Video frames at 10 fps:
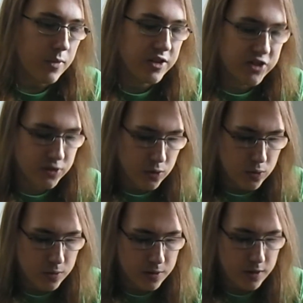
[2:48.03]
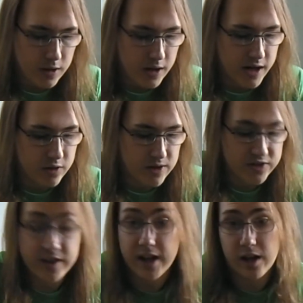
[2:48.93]
So I addressed
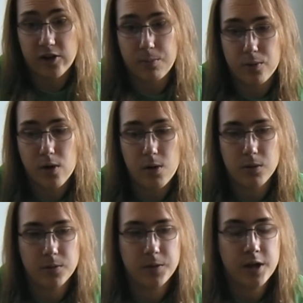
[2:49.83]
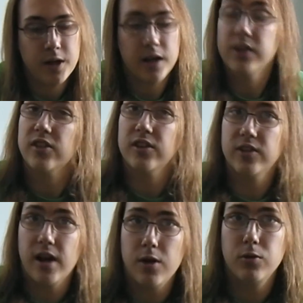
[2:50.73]
that as a problem, and since
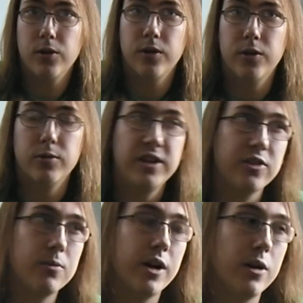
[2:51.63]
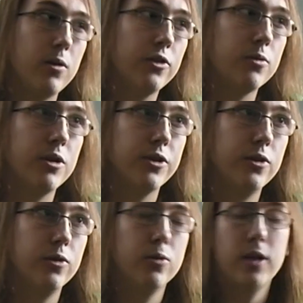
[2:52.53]
now, the reason why I also wanted to
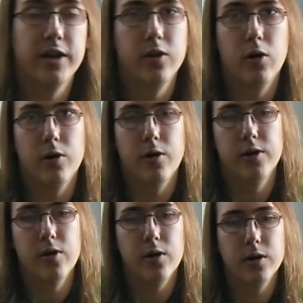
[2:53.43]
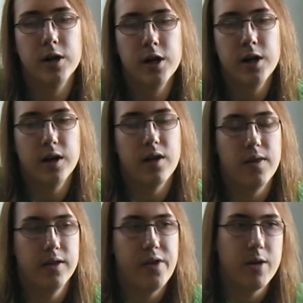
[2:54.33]
do like the RR and R, and
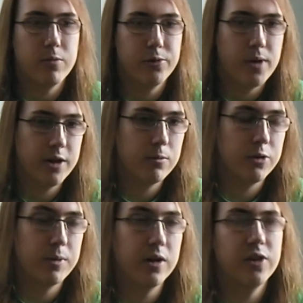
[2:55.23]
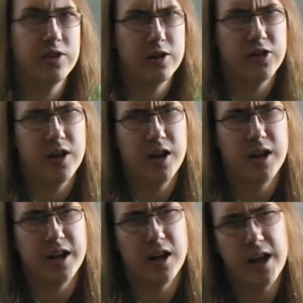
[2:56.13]
the time was right, was because there's a
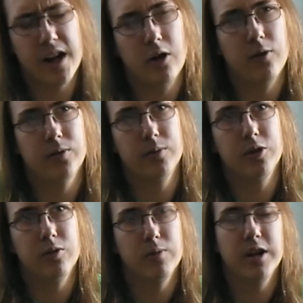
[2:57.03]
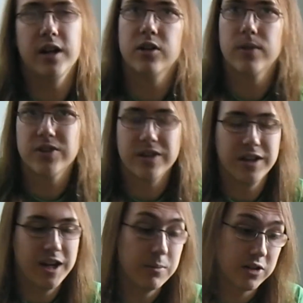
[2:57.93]
lack of really interesting
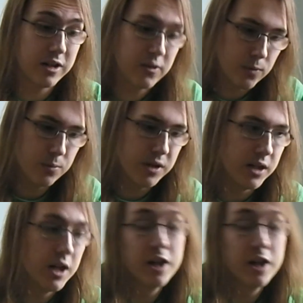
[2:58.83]
games, at least for me.